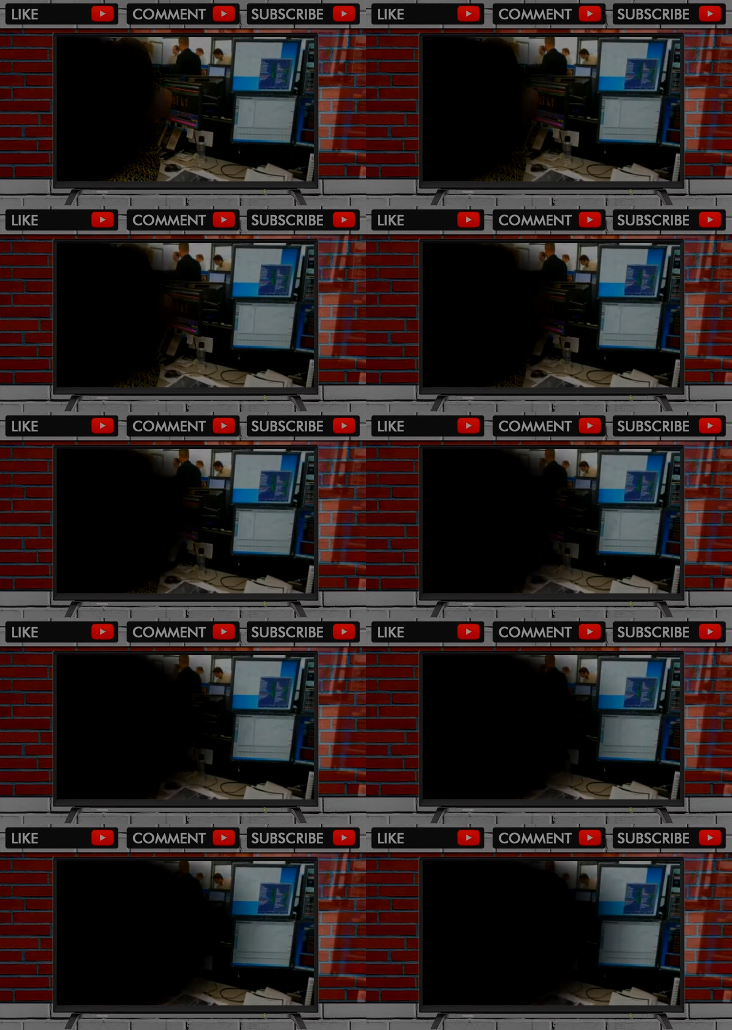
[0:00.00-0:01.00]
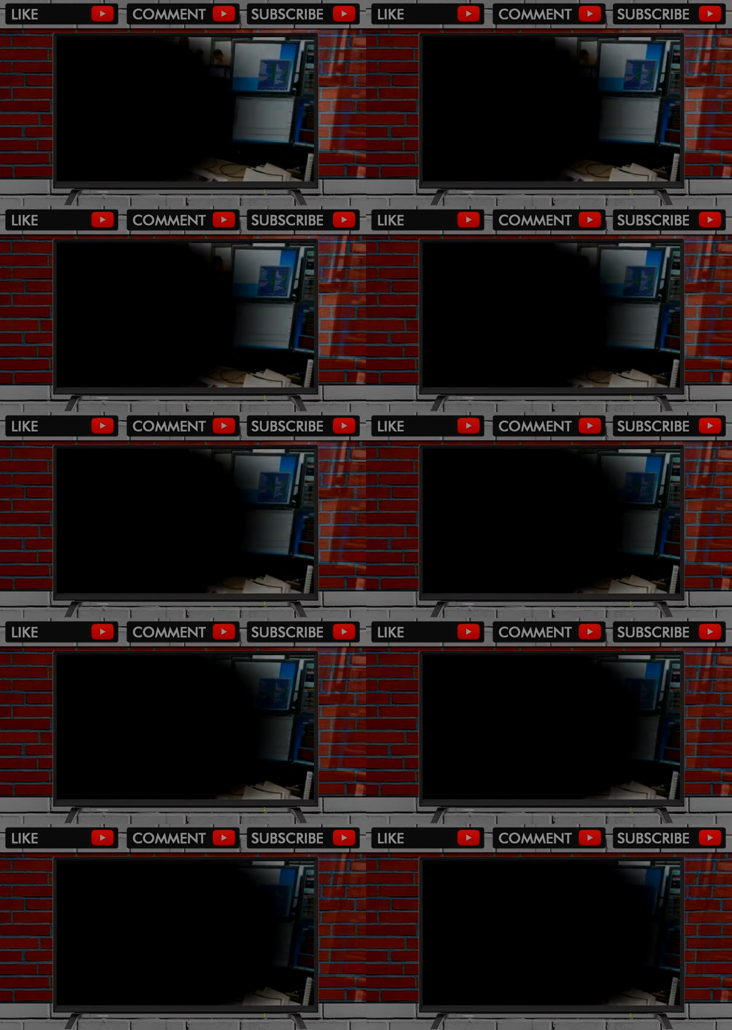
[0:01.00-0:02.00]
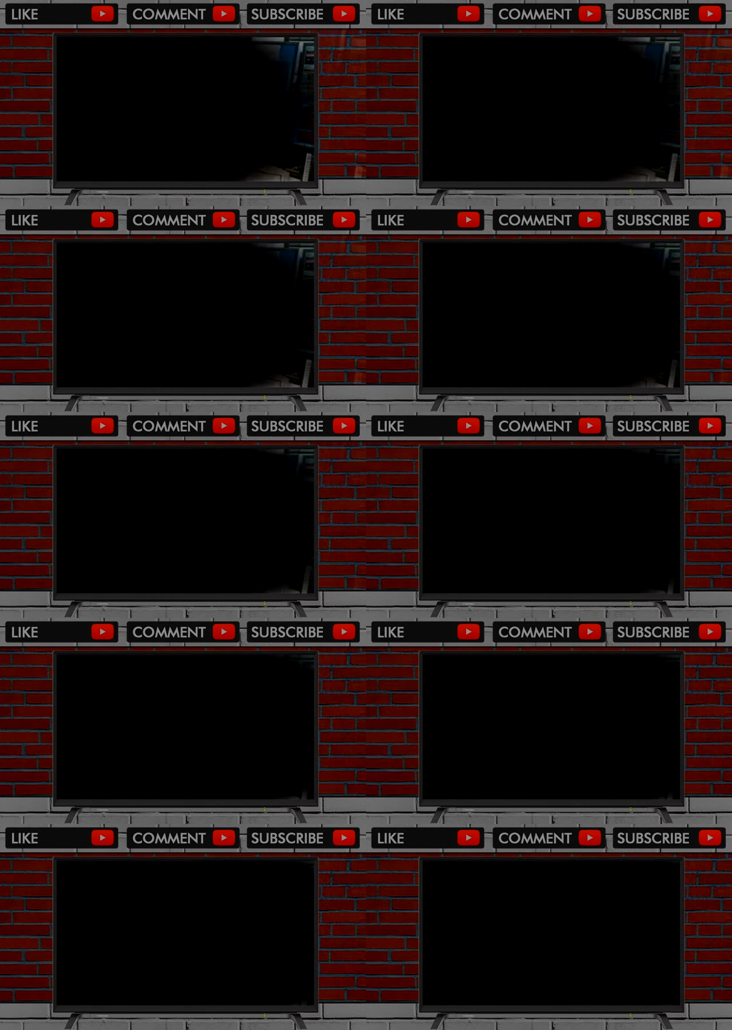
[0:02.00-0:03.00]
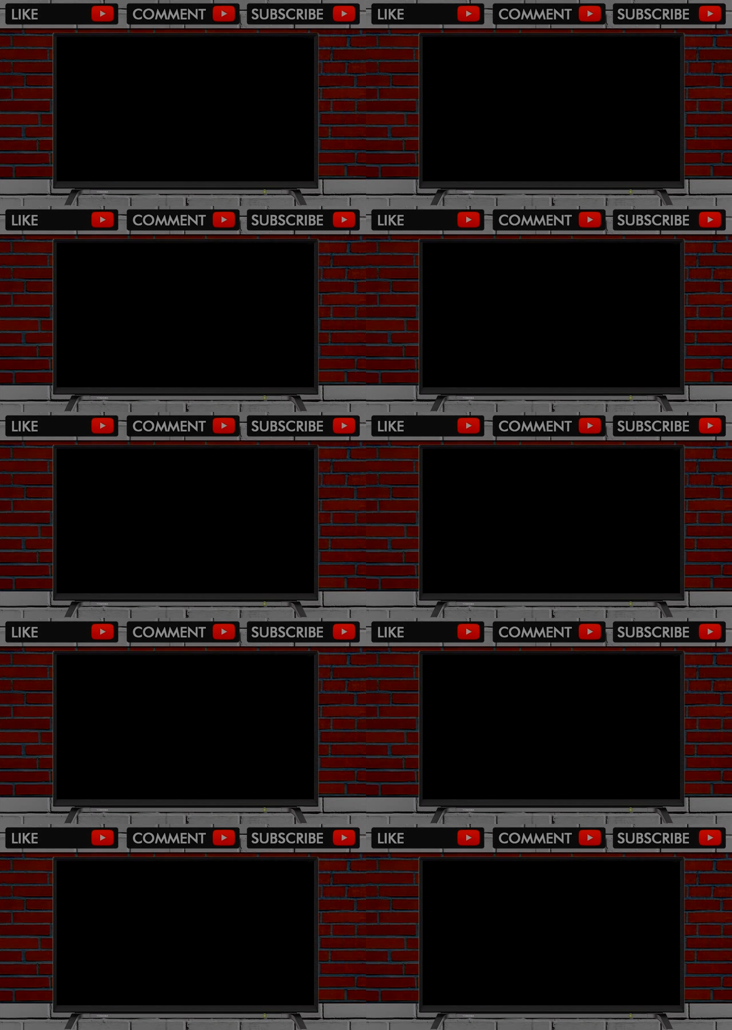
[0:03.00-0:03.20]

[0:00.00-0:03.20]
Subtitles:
[unreadable: no face in view]